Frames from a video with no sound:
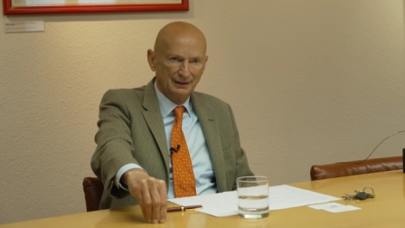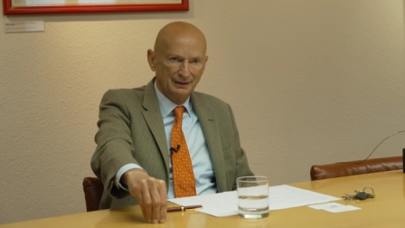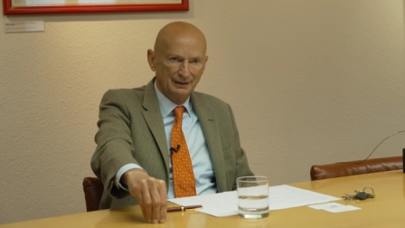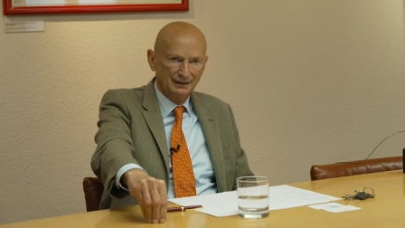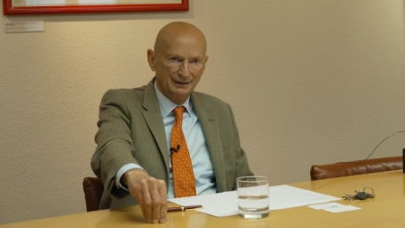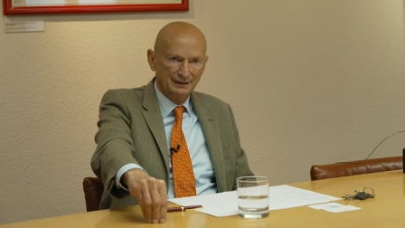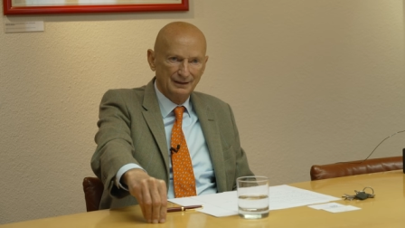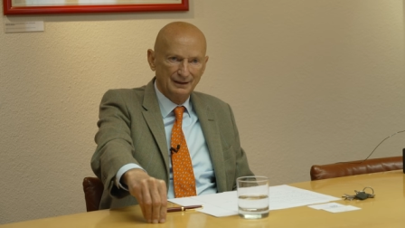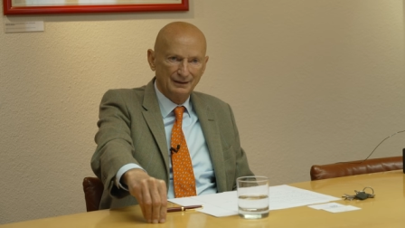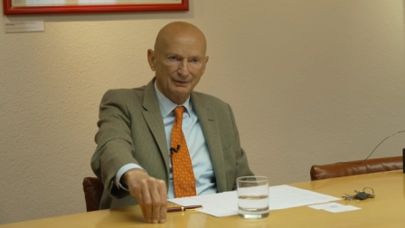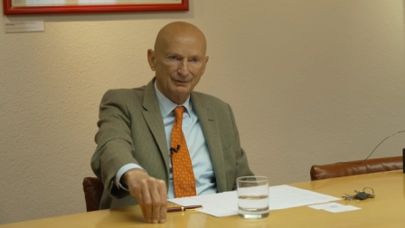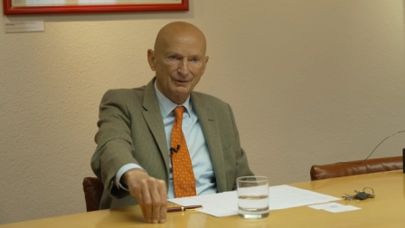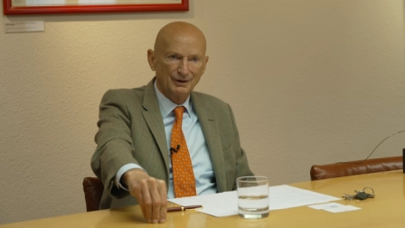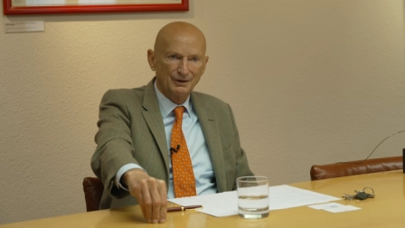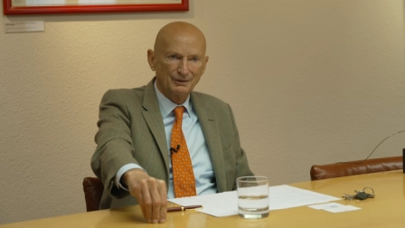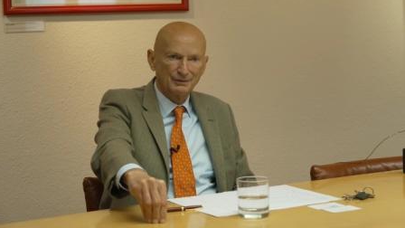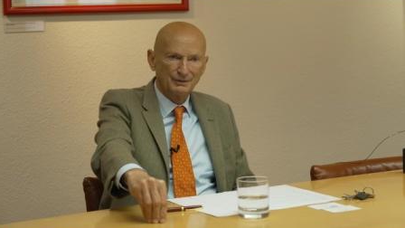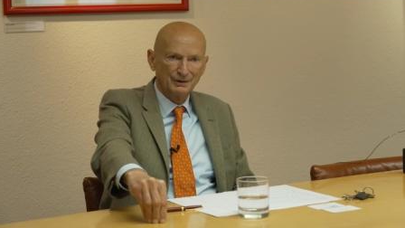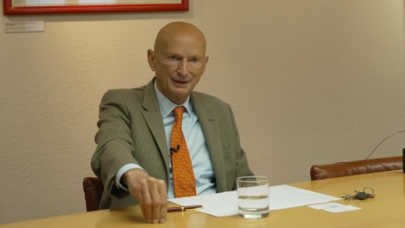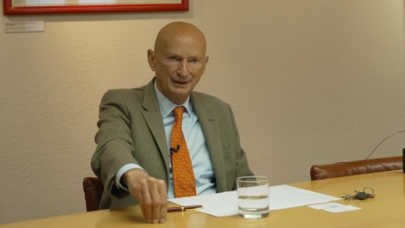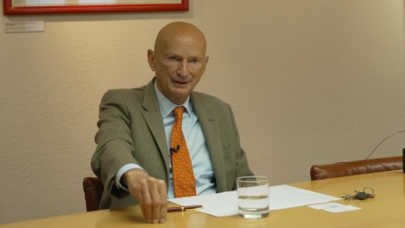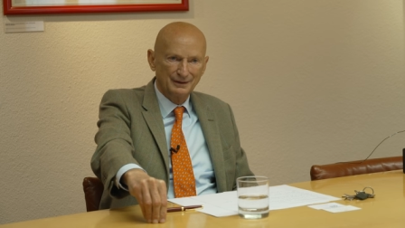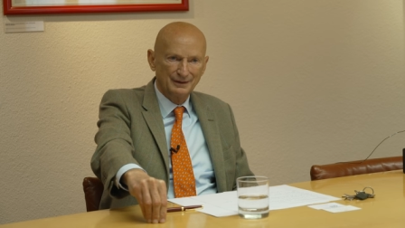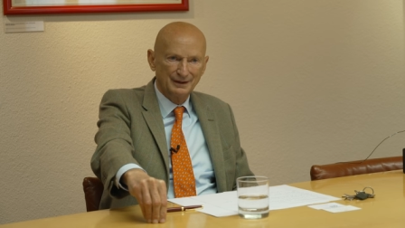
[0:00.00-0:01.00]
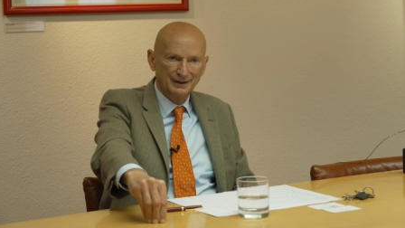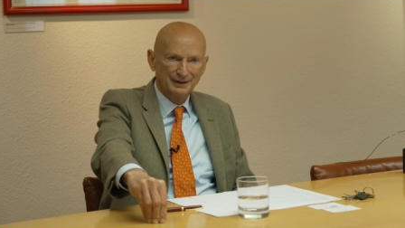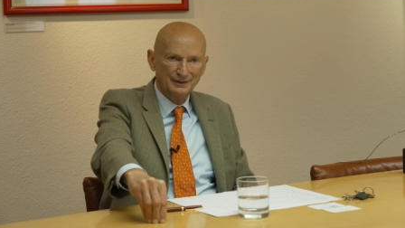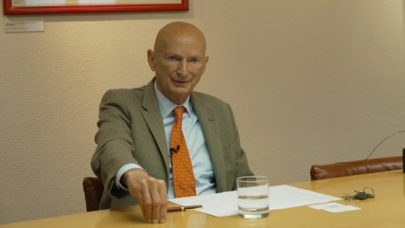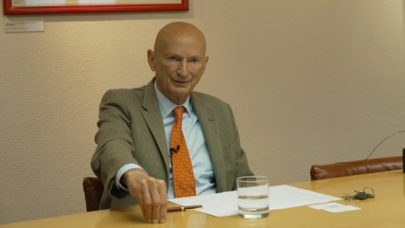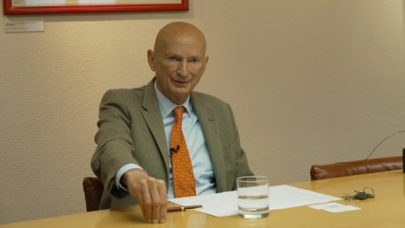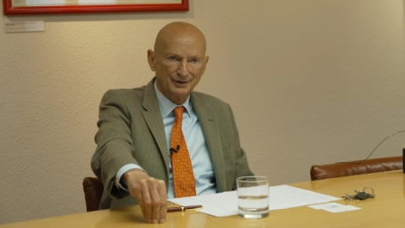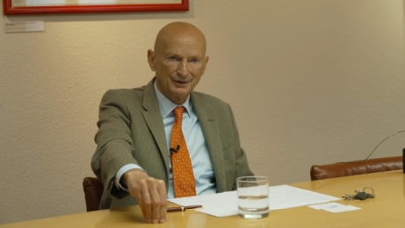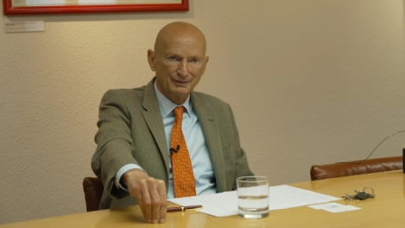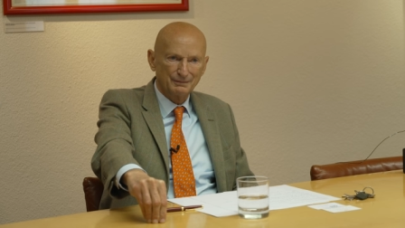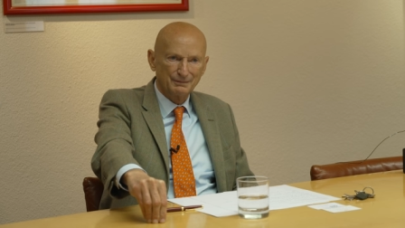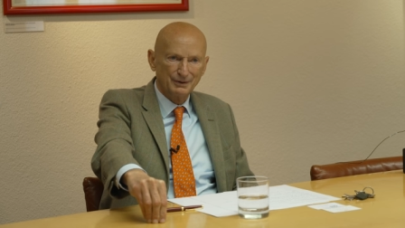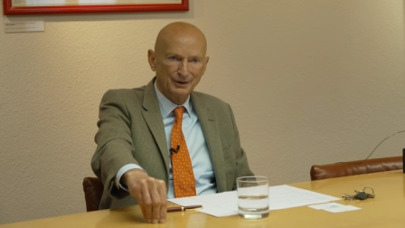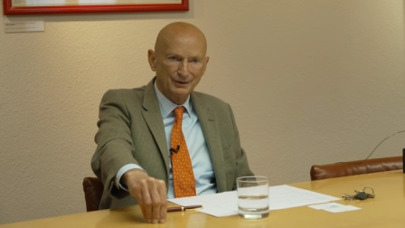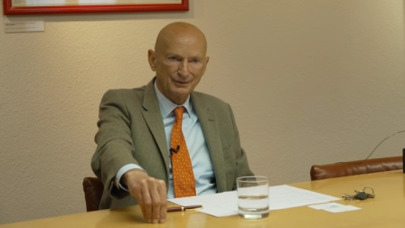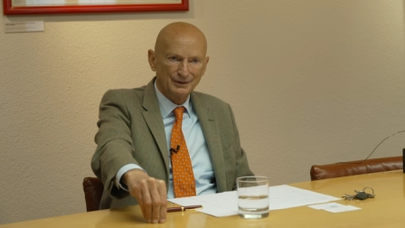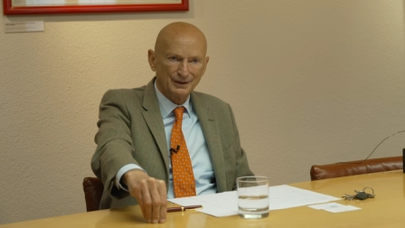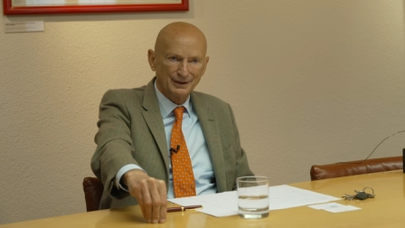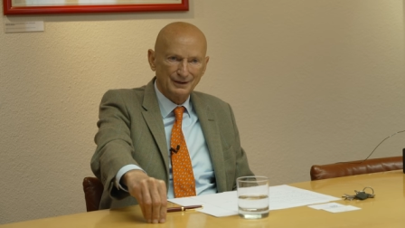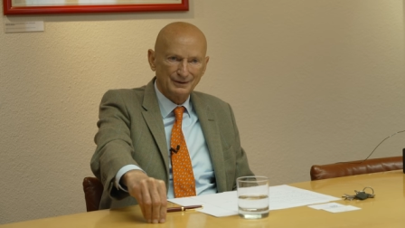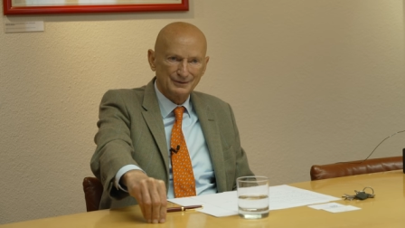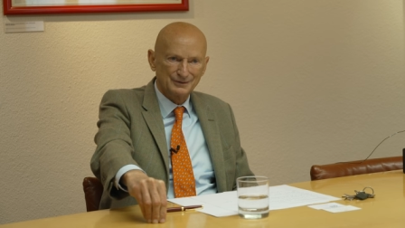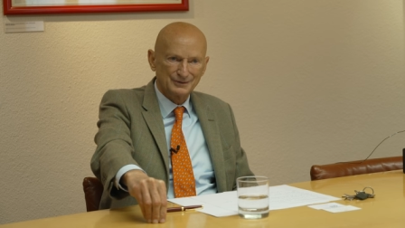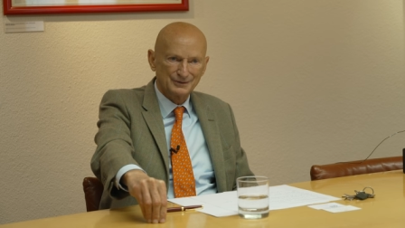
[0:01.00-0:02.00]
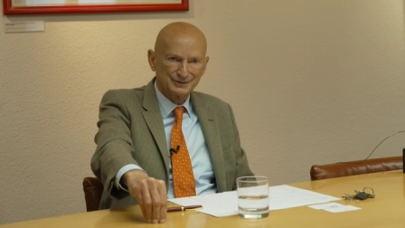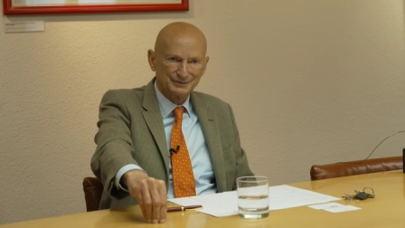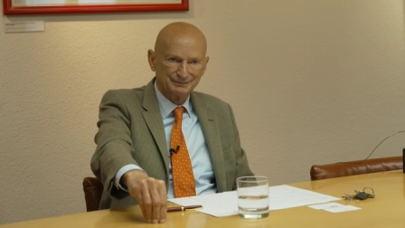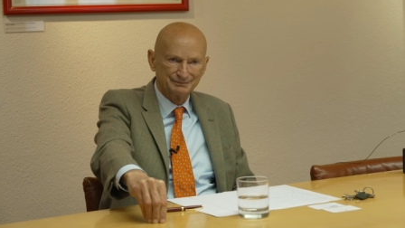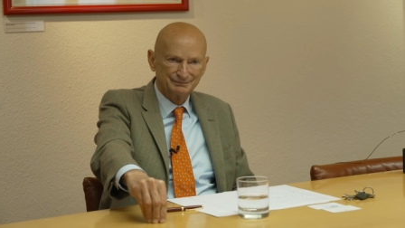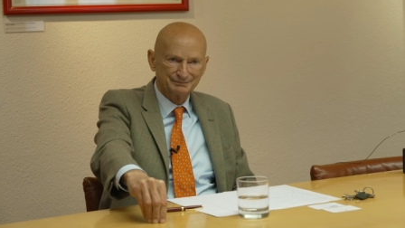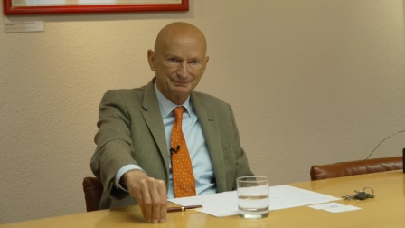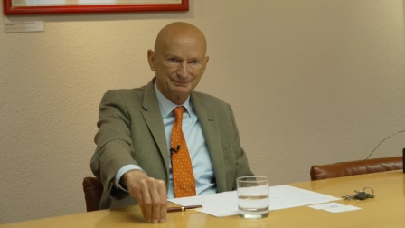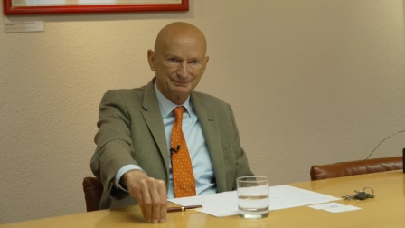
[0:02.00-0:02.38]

in, the, wrong, in, in the wrong pockets.